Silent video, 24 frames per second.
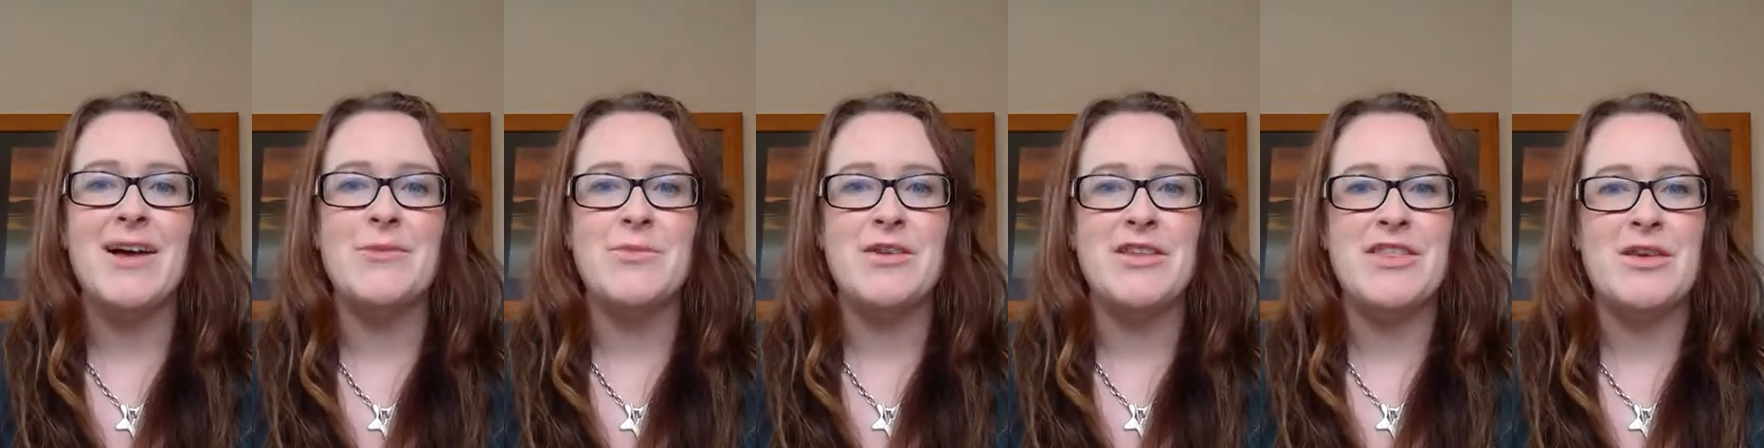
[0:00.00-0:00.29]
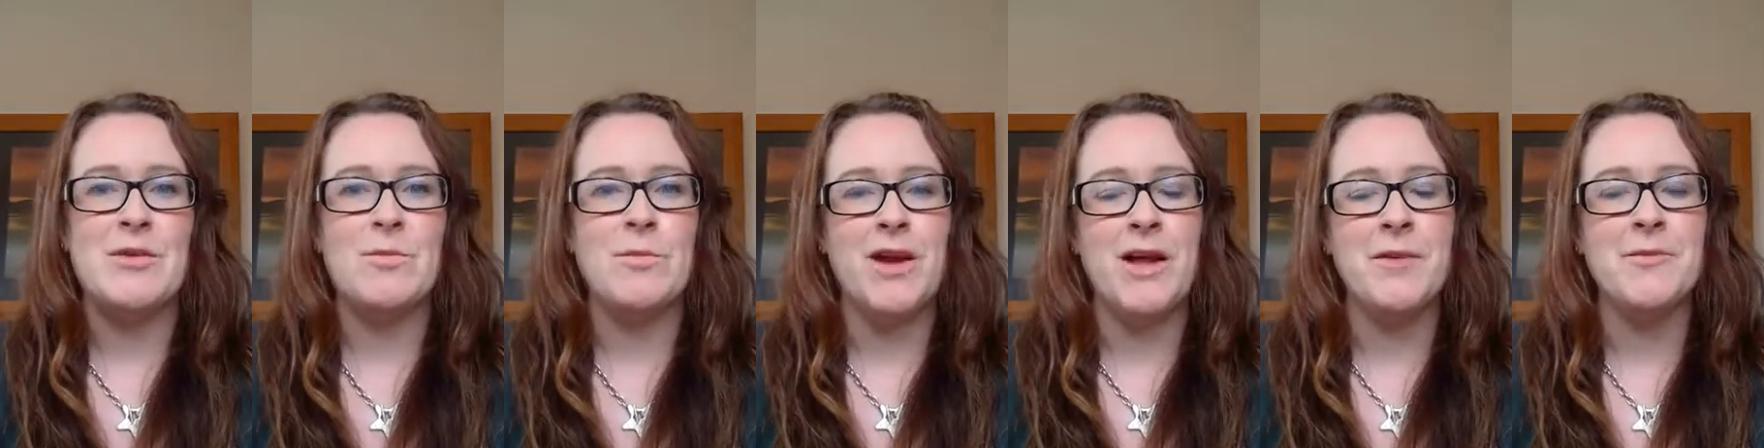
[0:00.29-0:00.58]
with
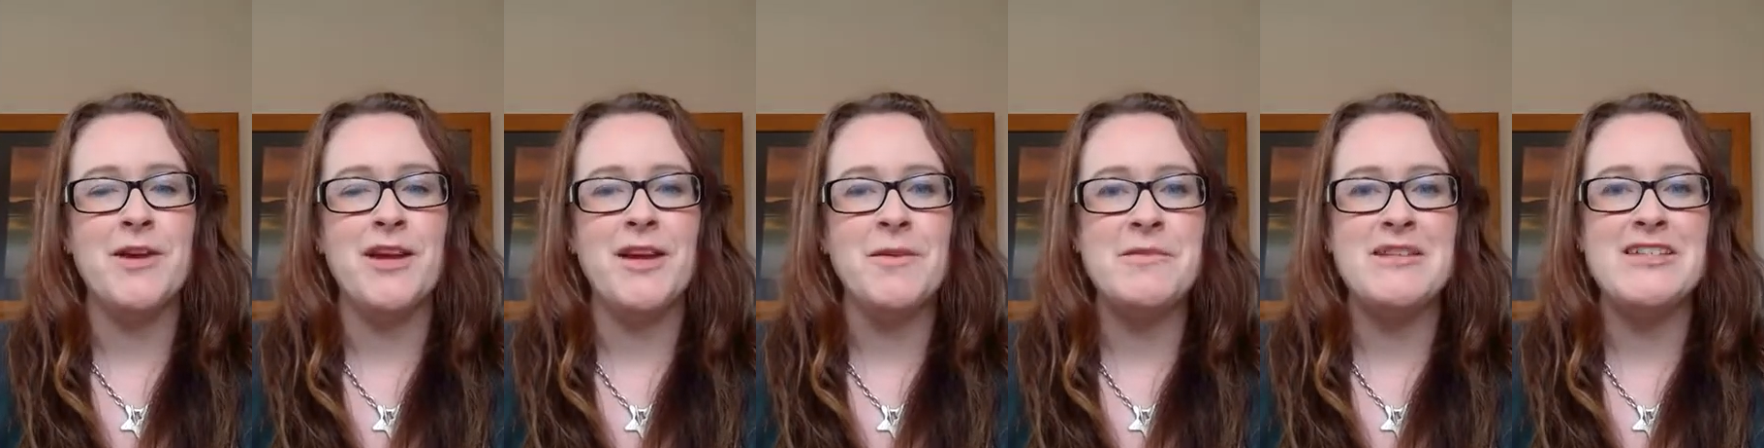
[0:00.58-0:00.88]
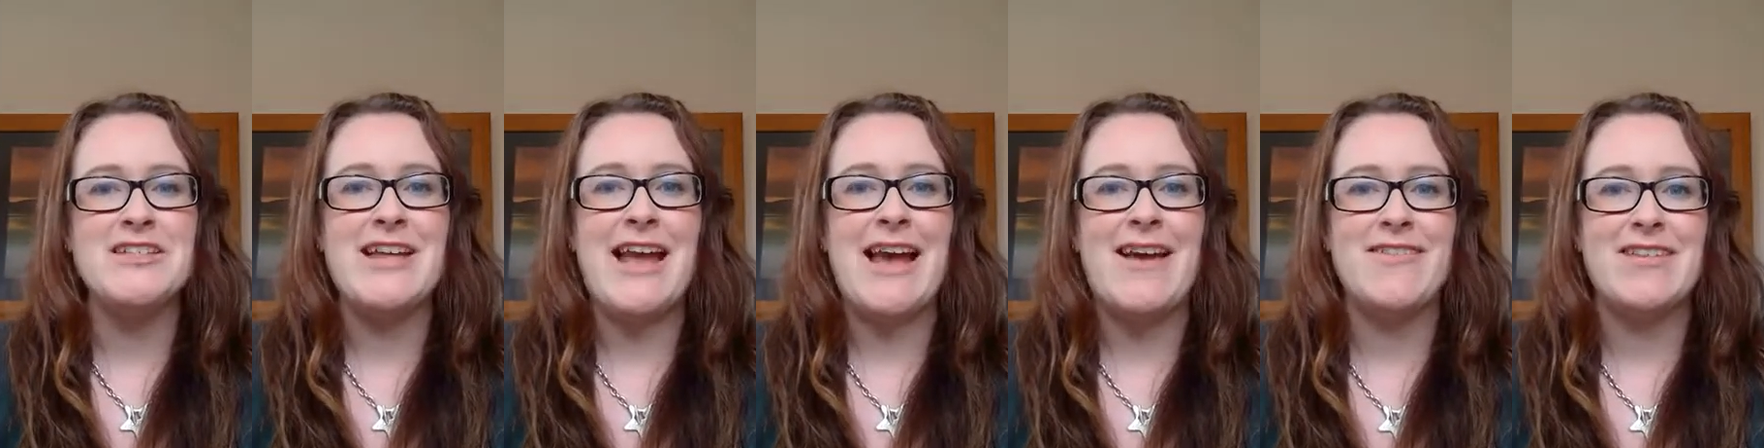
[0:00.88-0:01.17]
you, but I'm going to be
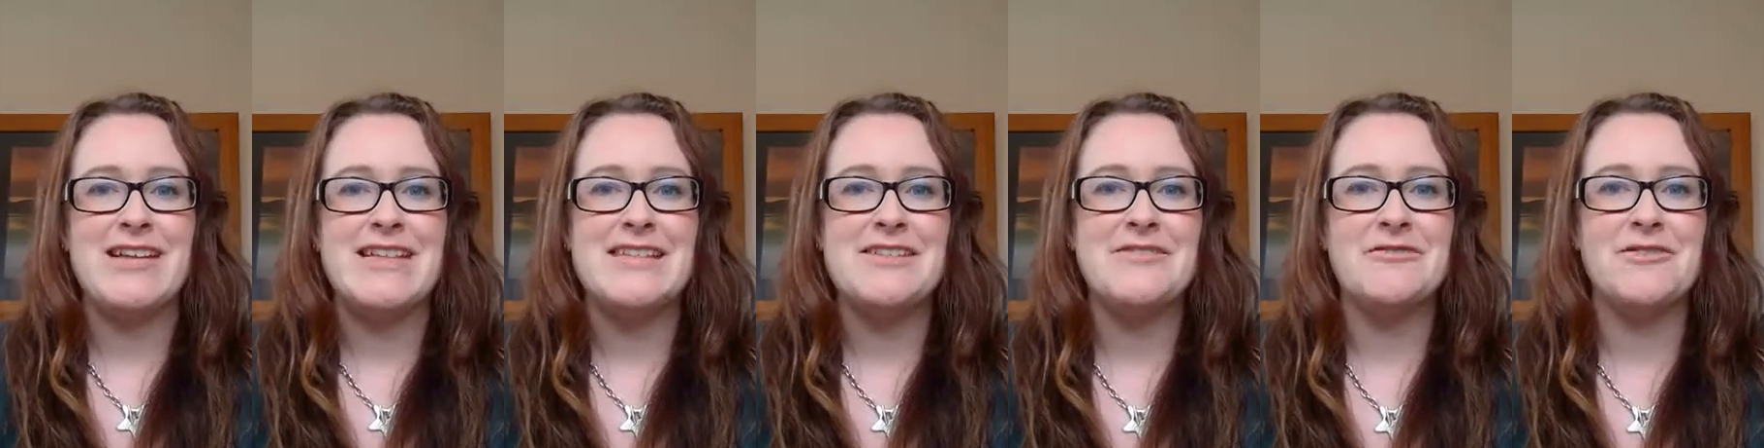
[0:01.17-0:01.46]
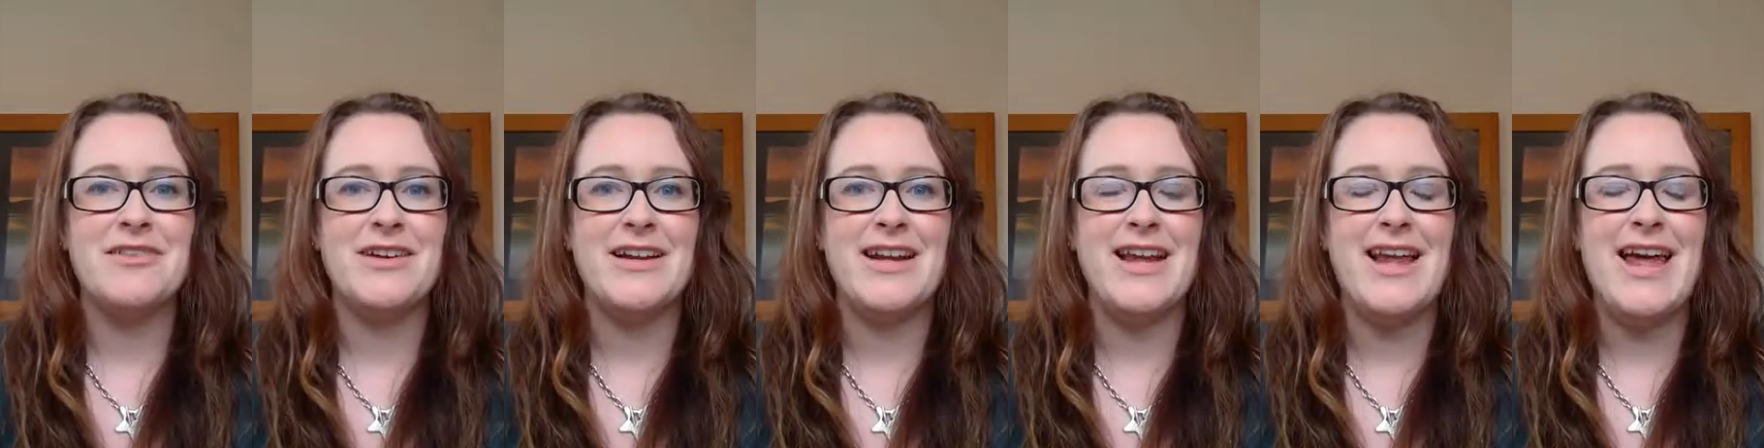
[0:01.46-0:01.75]
sharing
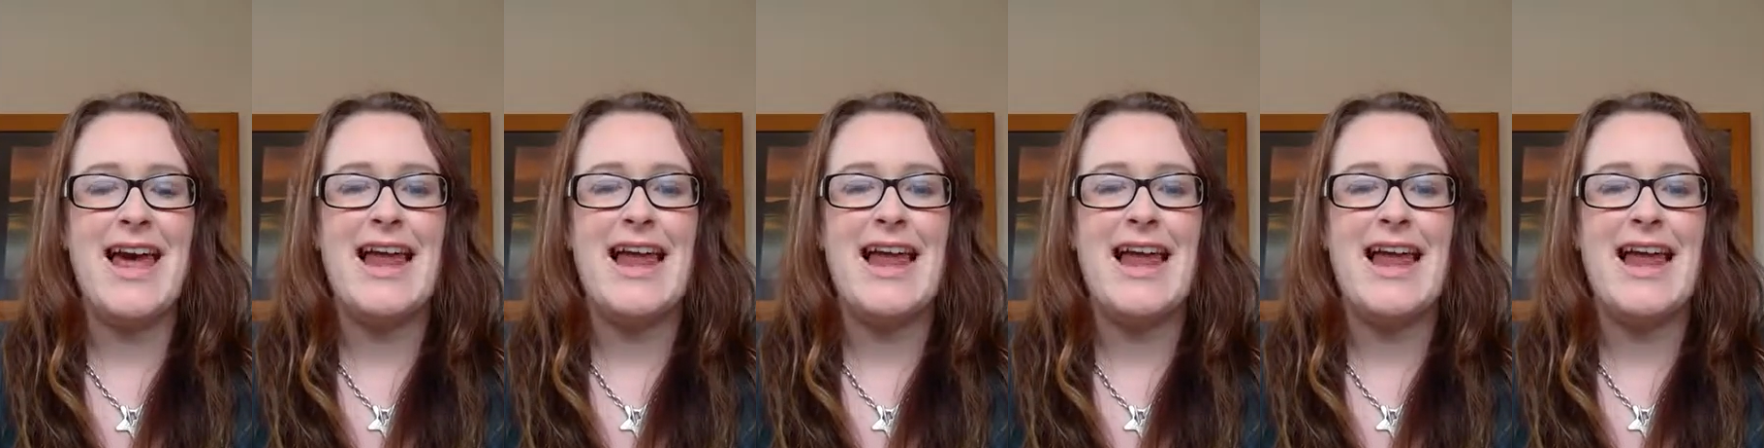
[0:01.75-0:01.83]
different